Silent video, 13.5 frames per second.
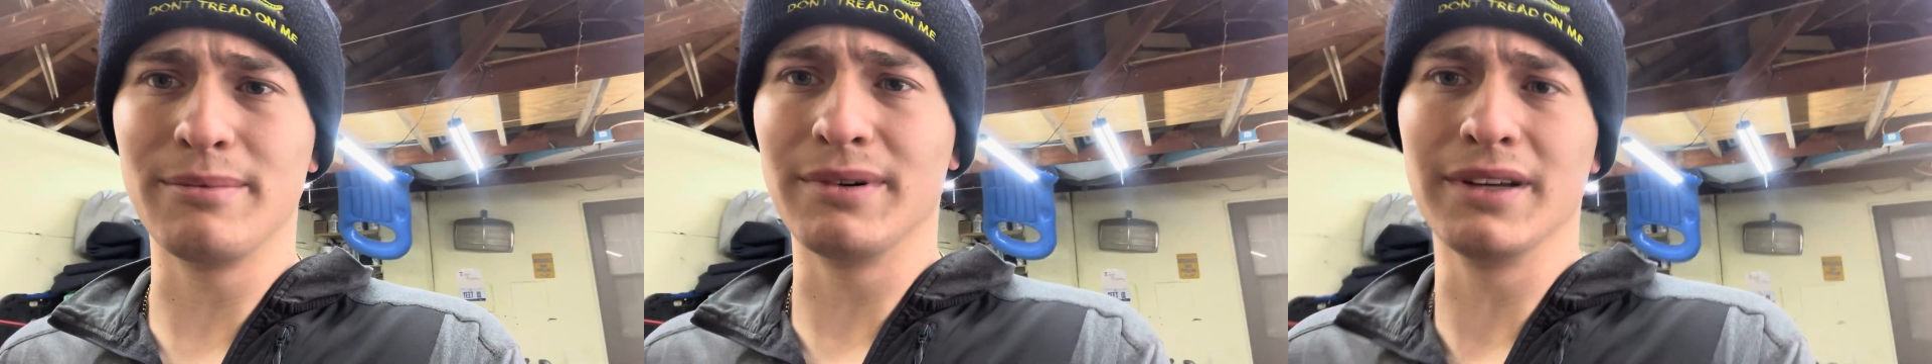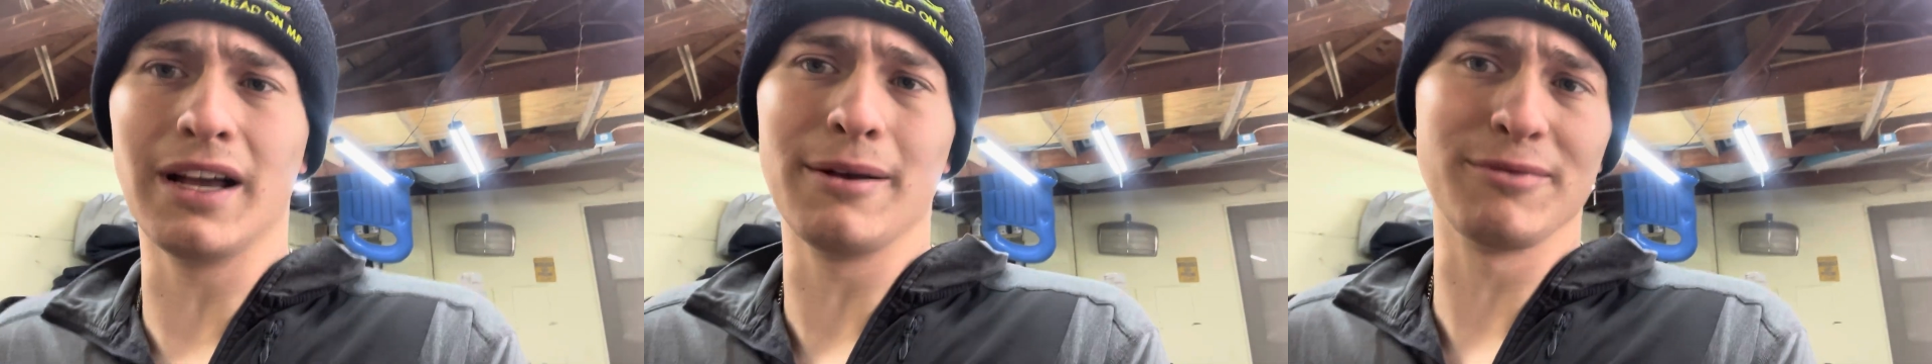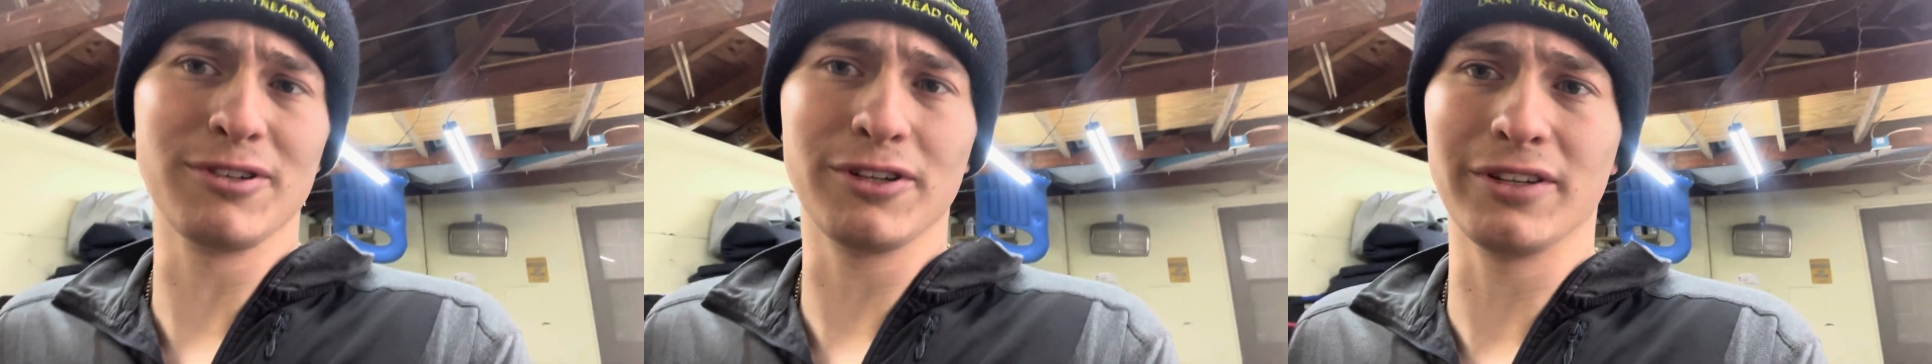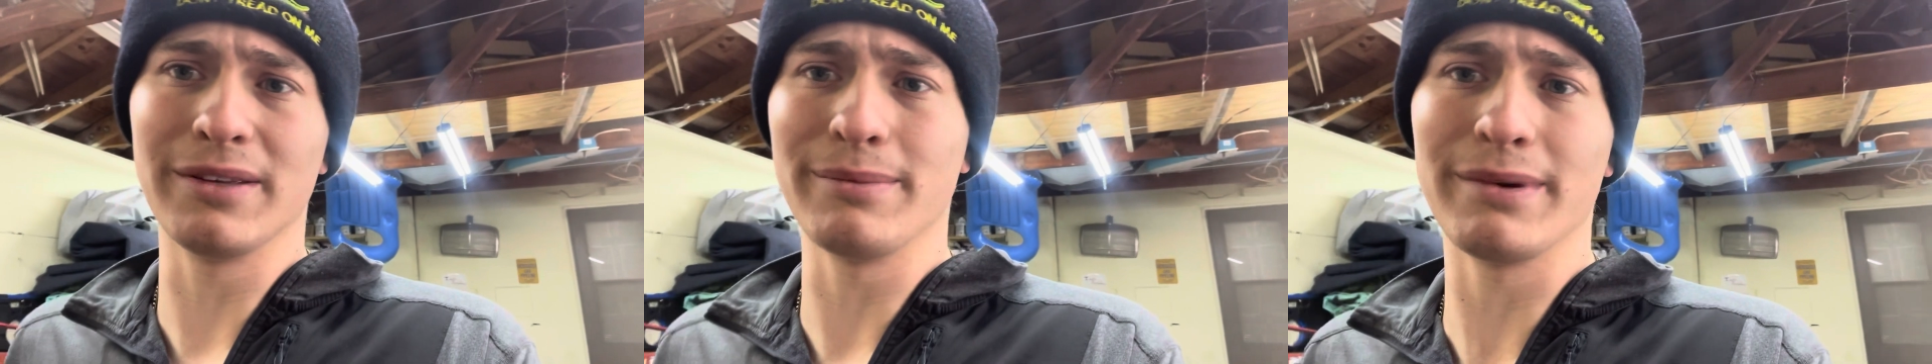but I'm
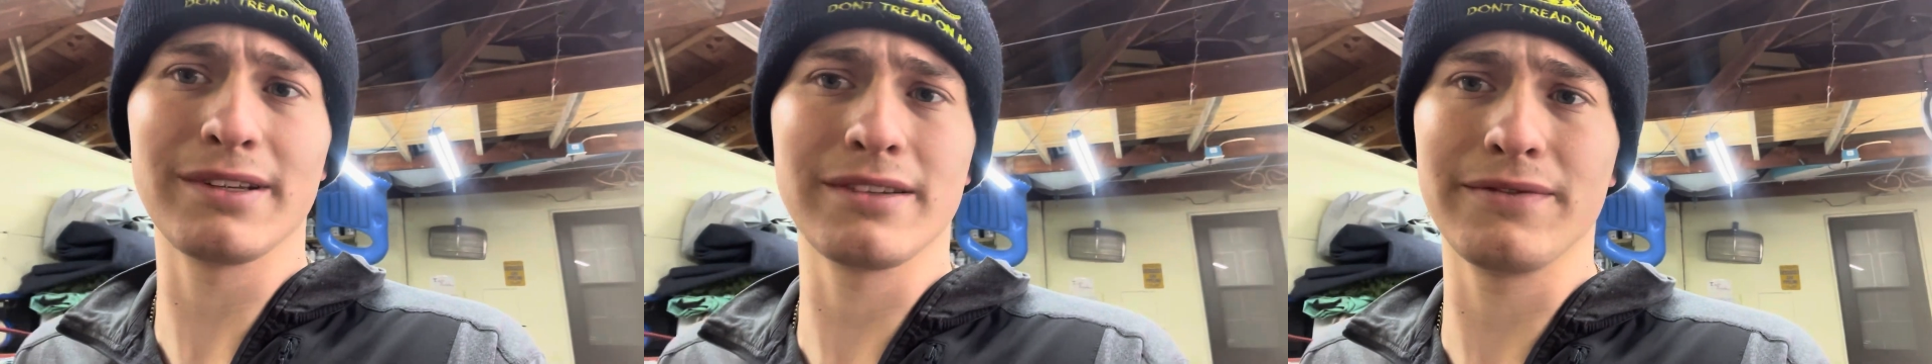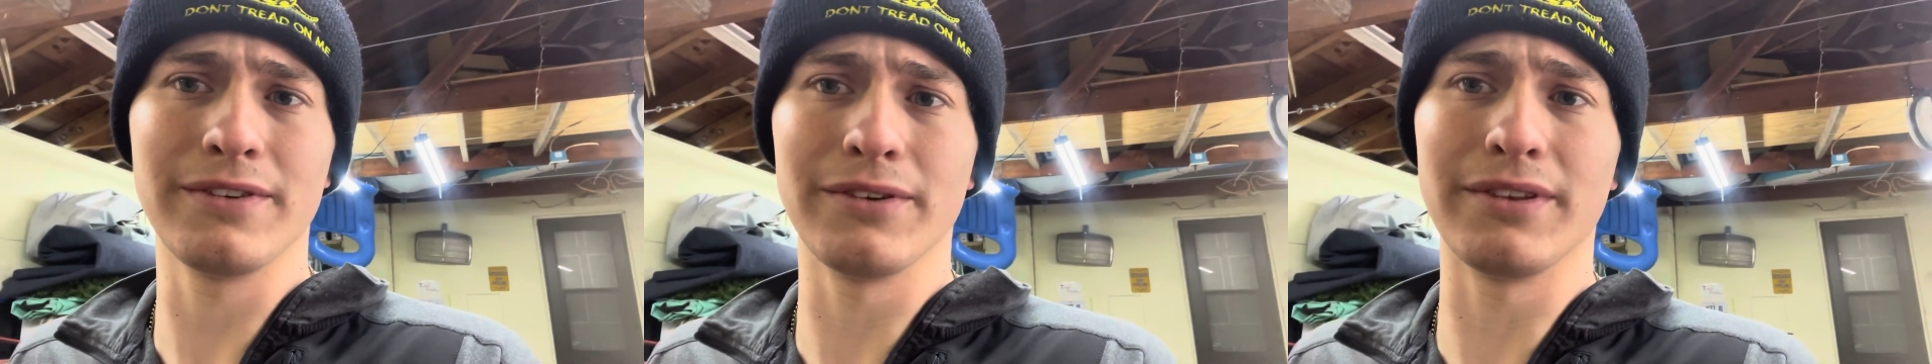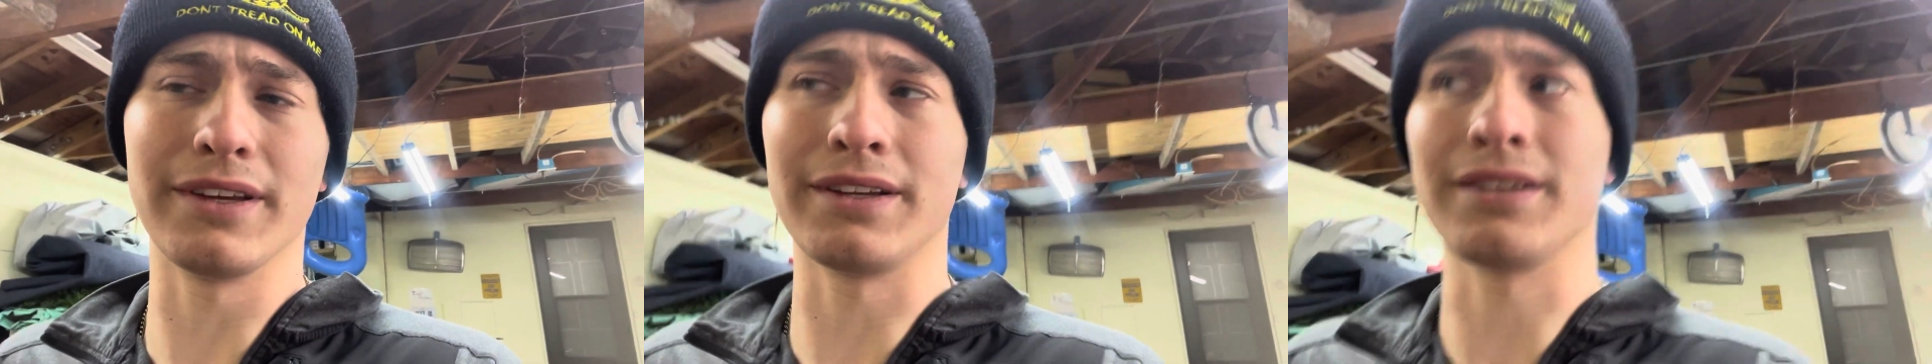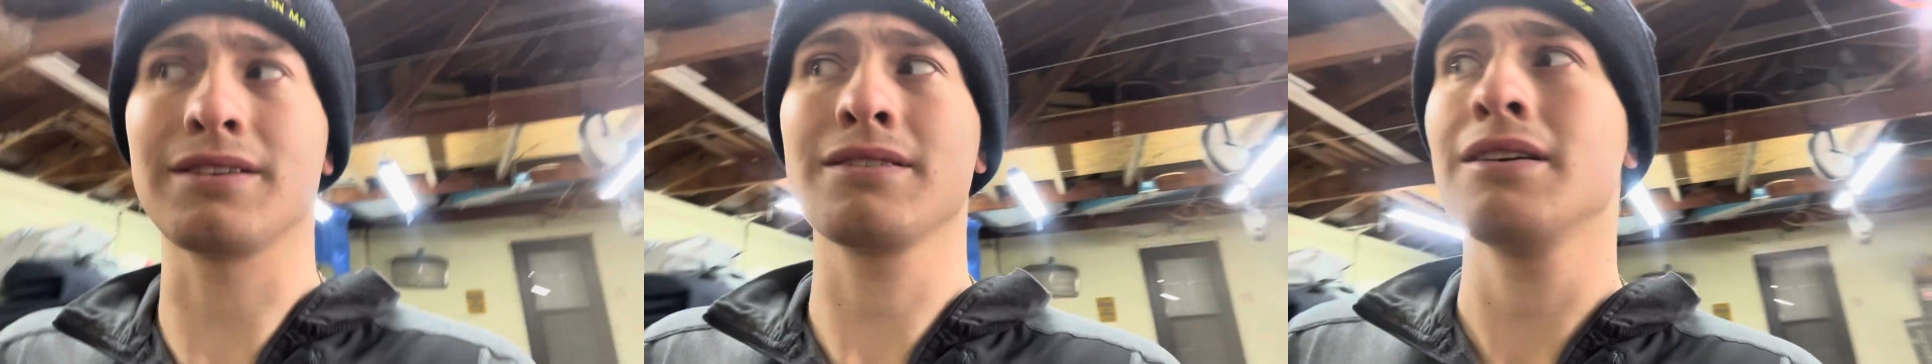sure they miss a few
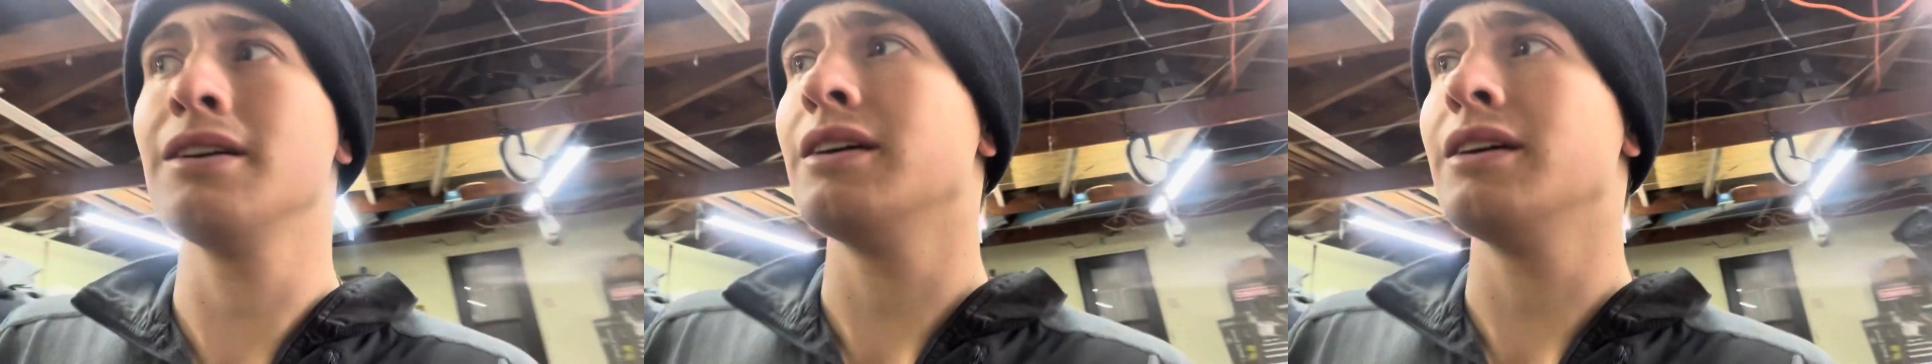things.